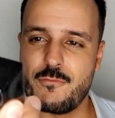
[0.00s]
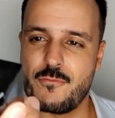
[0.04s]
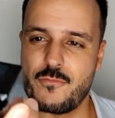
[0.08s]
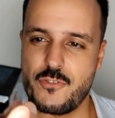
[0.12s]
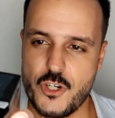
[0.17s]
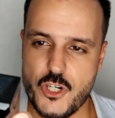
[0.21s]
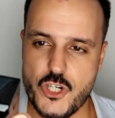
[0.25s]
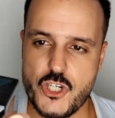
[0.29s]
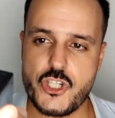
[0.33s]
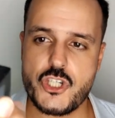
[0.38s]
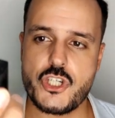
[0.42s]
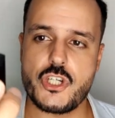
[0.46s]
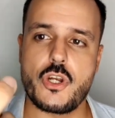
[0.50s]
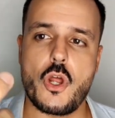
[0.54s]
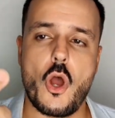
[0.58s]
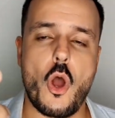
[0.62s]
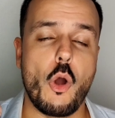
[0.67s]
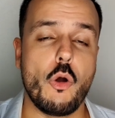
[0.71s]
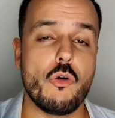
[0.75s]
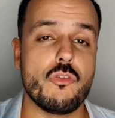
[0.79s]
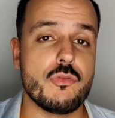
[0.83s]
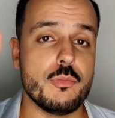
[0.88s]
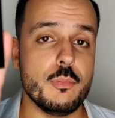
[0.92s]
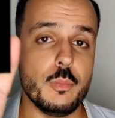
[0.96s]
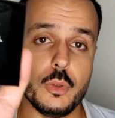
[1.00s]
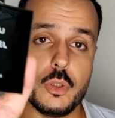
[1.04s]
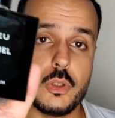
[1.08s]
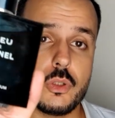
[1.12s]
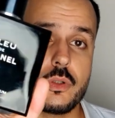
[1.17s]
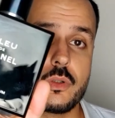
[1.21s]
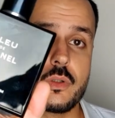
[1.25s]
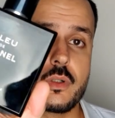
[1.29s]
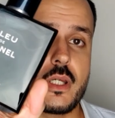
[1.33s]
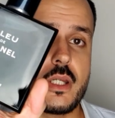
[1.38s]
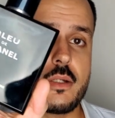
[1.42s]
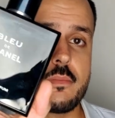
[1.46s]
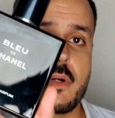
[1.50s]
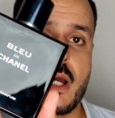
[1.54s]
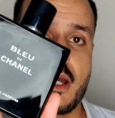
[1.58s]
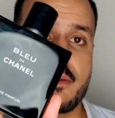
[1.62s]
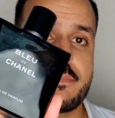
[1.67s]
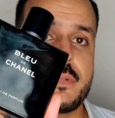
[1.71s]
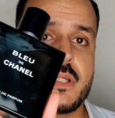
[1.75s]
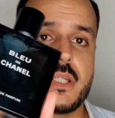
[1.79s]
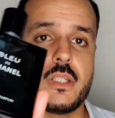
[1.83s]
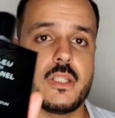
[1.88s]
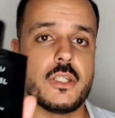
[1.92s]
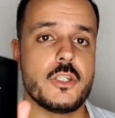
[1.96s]
version of blue, in
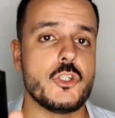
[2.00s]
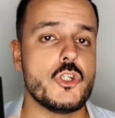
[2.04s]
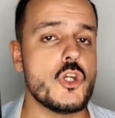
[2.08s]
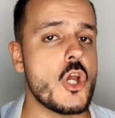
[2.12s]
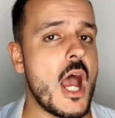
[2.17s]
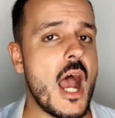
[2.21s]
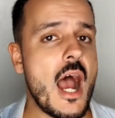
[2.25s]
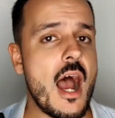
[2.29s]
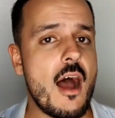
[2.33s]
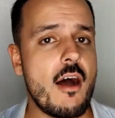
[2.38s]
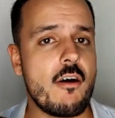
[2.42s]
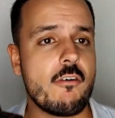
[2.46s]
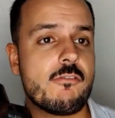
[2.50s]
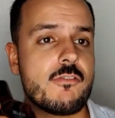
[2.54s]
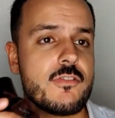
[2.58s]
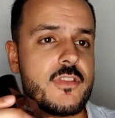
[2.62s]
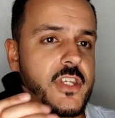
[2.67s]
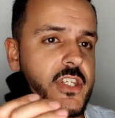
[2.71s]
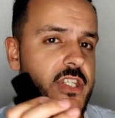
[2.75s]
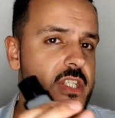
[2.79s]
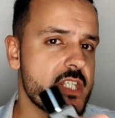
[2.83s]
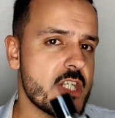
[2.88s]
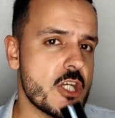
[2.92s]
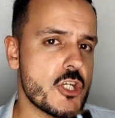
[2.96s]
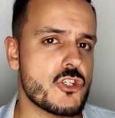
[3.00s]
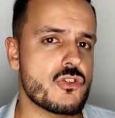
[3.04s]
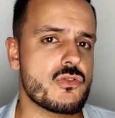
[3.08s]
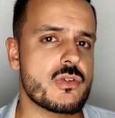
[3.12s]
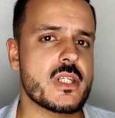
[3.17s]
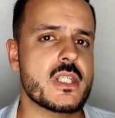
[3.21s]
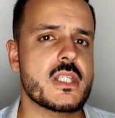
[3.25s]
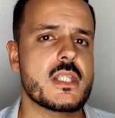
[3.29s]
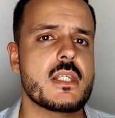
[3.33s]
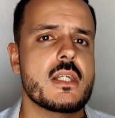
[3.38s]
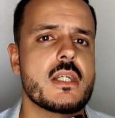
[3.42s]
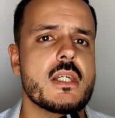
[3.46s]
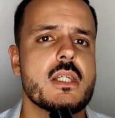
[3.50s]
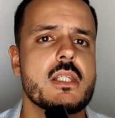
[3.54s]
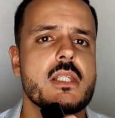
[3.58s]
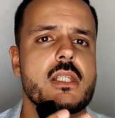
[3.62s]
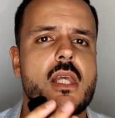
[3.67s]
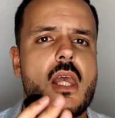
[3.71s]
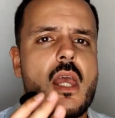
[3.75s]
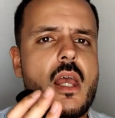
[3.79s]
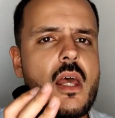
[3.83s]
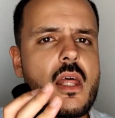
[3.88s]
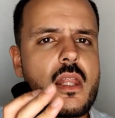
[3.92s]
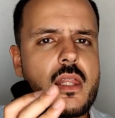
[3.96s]
my opinion. You have the
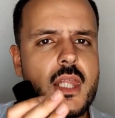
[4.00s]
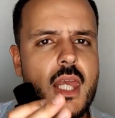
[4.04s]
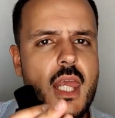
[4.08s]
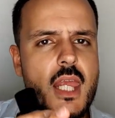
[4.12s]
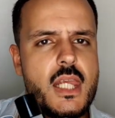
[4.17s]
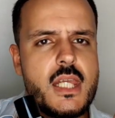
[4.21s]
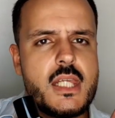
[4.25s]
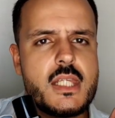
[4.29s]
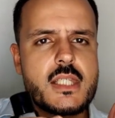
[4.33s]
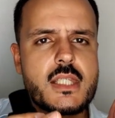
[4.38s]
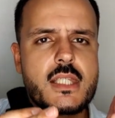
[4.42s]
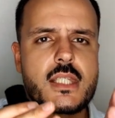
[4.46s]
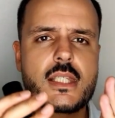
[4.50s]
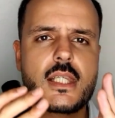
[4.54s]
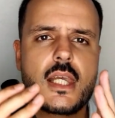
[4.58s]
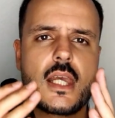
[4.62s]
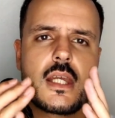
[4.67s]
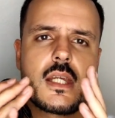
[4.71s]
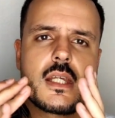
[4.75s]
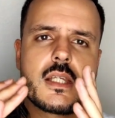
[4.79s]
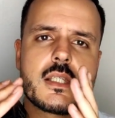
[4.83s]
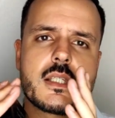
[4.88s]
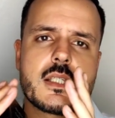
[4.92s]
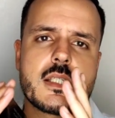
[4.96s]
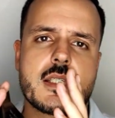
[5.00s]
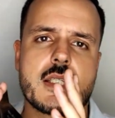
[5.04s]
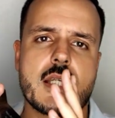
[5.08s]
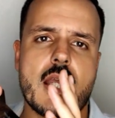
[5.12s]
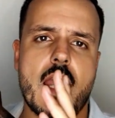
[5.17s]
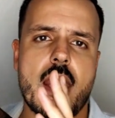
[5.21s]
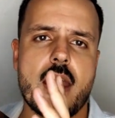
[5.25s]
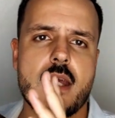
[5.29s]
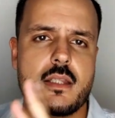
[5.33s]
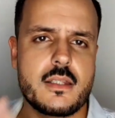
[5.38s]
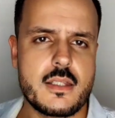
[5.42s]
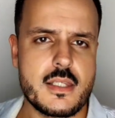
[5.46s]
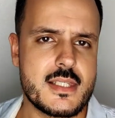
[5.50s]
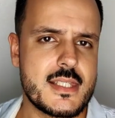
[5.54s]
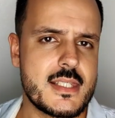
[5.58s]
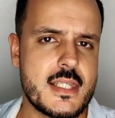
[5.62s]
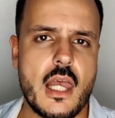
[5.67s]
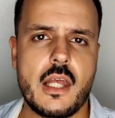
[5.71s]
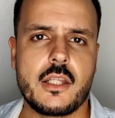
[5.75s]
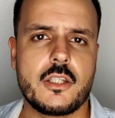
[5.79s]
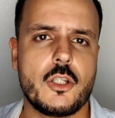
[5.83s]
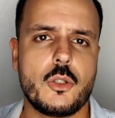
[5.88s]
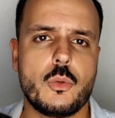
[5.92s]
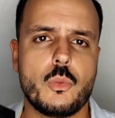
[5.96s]
citruses, the incense, and the
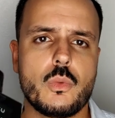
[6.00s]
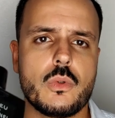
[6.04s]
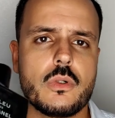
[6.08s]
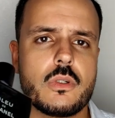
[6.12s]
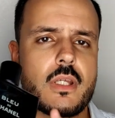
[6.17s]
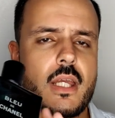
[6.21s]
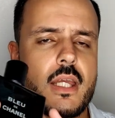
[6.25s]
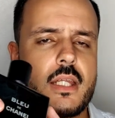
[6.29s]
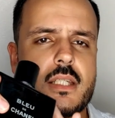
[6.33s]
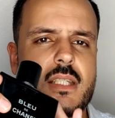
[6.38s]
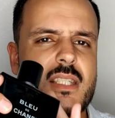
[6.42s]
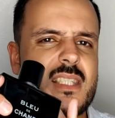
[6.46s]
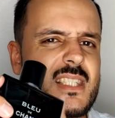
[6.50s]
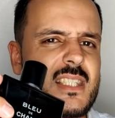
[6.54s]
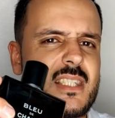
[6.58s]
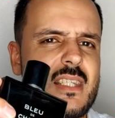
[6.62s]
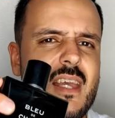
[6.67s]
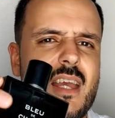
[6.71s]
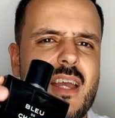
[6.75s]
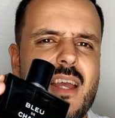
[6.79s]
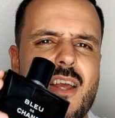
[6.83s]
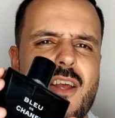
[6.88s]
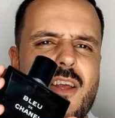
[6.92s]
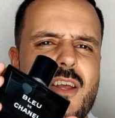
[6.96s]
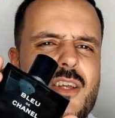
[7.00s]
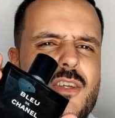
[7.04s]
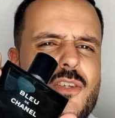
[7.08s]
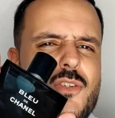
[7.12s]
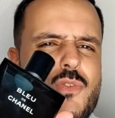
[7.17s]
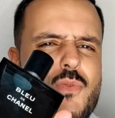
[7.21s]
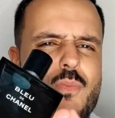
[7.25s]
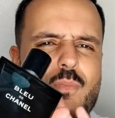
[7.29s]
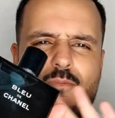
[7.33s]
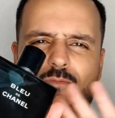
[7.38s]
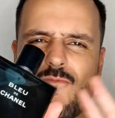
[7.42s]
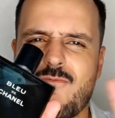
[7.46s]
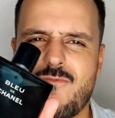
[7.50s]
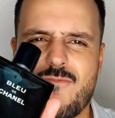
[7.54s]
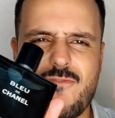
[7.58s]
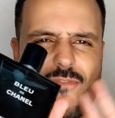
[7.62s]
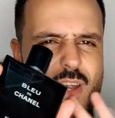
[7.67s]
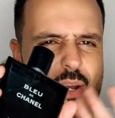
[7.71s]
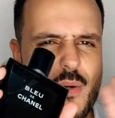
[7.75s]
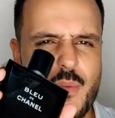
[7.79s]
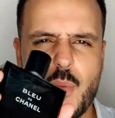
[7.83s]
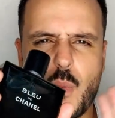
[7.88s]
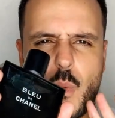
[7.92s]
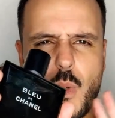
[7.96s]
sandalwood, and it's
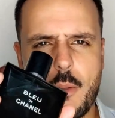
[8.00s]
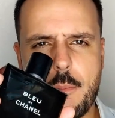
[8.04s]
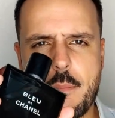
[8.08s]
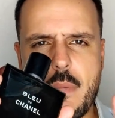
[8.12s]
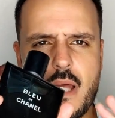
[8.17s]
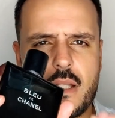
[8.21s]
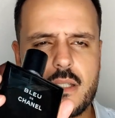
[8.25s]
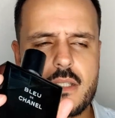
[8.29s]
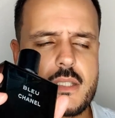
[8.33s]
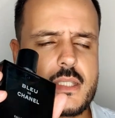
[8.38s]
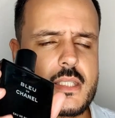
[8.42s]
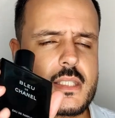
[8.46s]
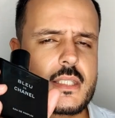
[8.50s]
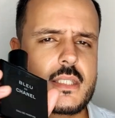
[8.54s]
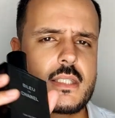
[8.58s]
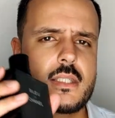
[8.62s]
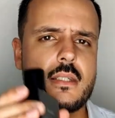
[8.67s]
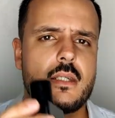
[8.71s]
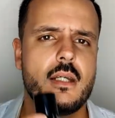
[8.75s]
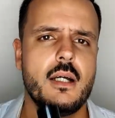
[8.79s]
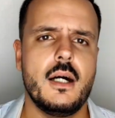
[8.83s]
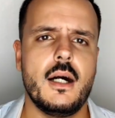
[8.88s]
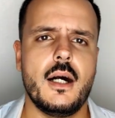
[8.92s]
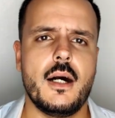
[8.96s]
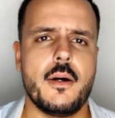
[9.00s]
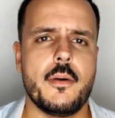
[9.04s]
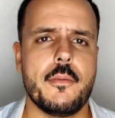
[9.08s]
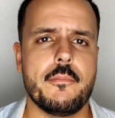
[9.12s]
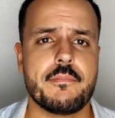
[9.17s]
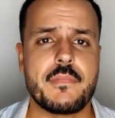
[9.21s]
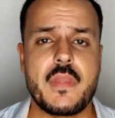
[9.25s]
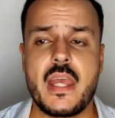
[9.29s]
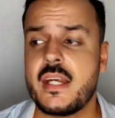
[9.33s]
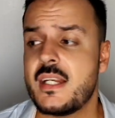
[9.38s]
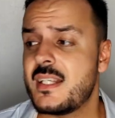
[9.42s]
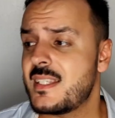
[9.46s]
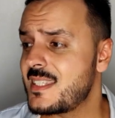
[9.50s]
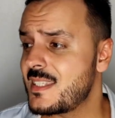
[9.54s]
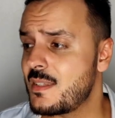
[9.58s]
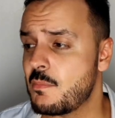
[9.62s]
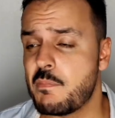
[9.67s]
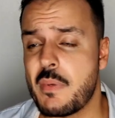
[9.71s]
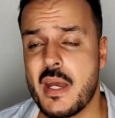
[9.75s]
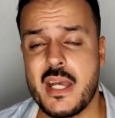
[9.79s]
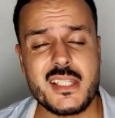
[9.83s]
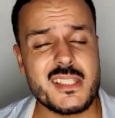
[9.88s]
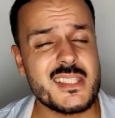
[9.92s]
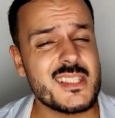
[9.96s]
very well balanced. Um, and it's
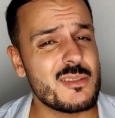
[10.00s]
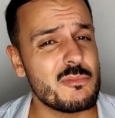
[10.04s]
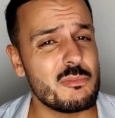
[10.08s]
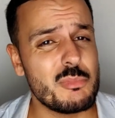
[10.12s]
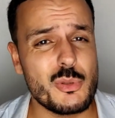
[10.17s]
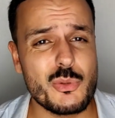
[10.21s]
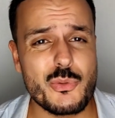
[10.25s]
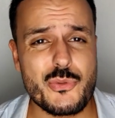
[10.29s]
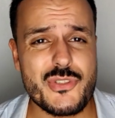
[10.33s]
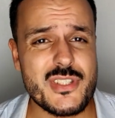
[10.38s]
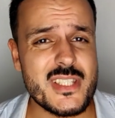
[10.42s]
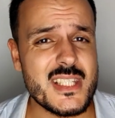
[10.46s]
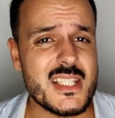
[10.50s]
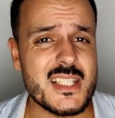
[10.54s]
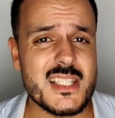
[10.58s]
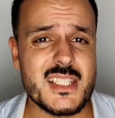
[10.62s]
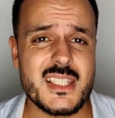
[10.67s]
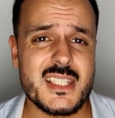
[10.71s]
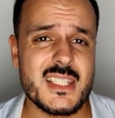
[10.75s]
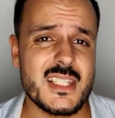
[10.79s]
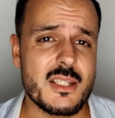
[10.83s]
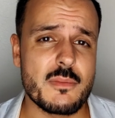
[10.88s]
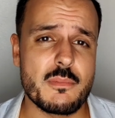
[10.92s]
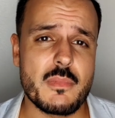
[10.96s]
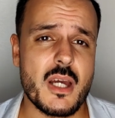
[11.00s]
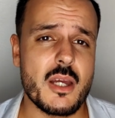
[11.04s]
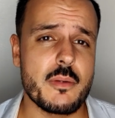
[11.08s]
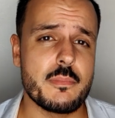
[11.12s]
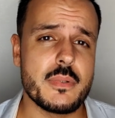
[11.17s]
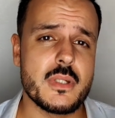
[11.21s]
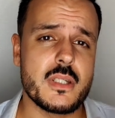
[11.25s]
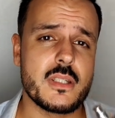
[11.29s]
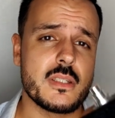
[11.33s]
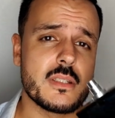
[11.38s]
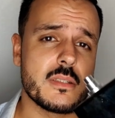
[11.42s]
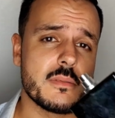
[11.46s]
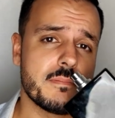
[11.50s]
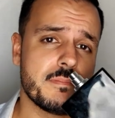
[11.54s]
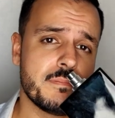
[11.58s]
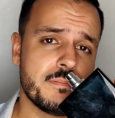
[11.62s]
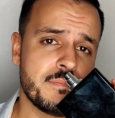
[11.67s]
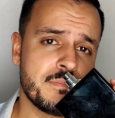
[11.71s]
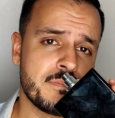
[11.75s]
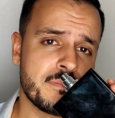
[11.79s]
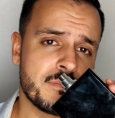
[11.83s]
the best blue scent, in my opinion.